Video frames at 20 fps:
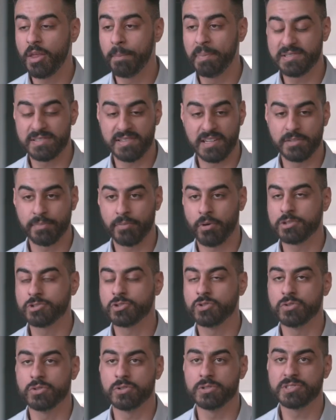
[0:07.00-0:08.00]
The Business
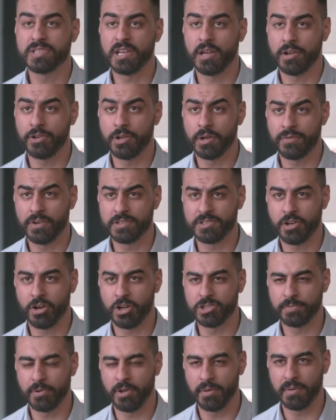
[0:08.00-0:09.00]
Enterprise course here at University
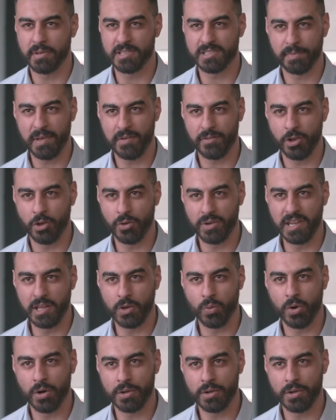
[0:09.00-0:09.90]
College Birmingham is a bit of a unique